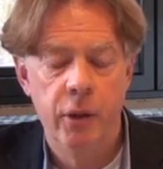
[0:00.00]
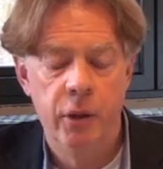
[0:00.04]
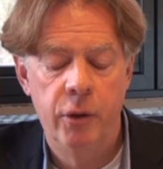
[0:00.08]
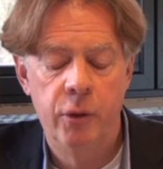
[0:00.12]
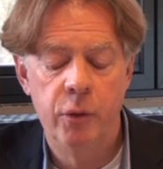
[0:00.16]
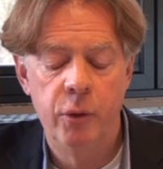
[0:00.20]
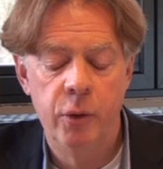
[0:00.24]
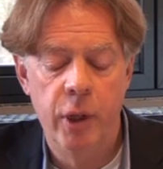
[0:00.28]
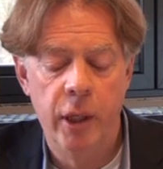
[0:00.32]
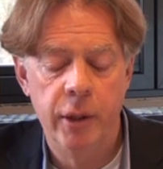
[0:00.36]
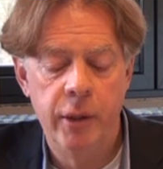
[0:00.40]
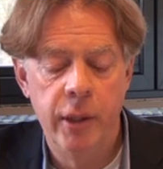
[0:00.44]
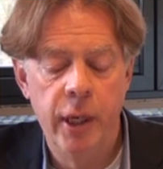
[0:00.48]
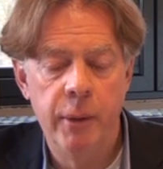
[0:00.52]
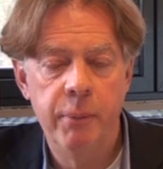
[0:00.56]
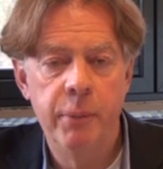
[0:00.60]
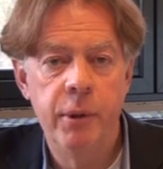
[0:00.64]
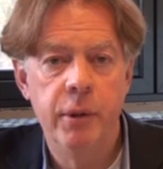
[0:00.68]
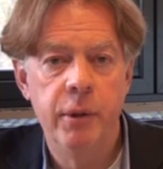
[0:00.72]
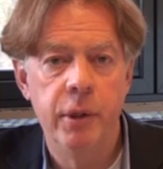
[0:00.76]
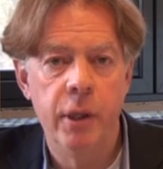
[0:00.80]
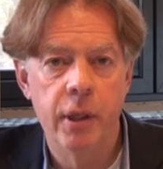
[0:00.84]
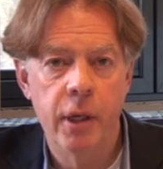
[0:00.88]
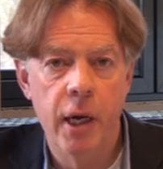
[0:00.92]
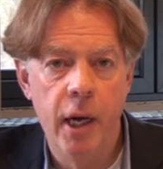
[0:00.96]
to
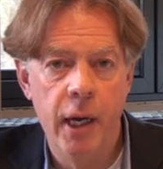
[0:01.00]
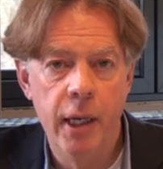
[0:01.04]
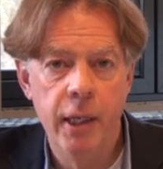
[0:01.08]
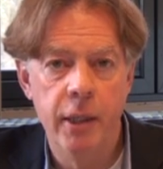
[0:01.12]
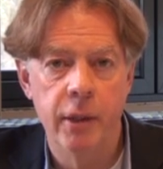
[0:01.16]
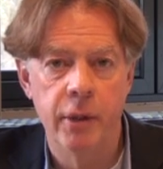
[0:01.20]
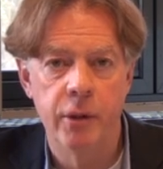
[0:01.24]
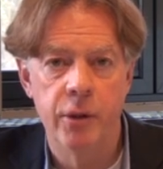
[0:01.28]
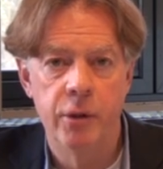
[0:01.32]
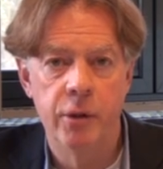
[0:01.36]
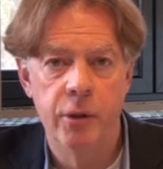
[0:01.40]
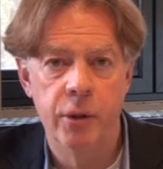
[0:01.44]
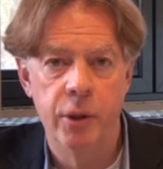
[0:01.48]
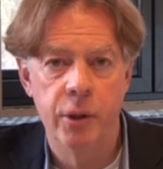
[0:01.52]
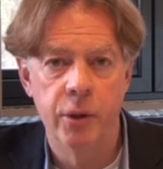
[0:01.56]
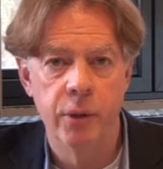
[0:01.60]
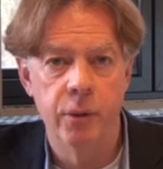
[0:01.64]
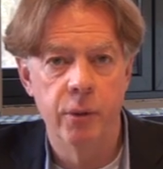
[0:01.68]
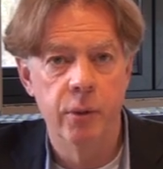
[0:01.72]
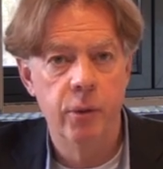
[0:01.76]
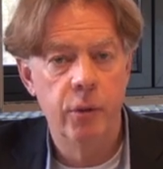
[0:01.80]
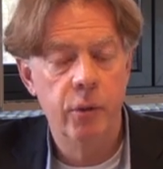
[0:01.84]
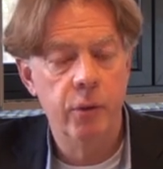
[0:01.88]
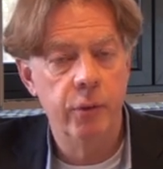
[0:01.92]
adapt the guidance to you,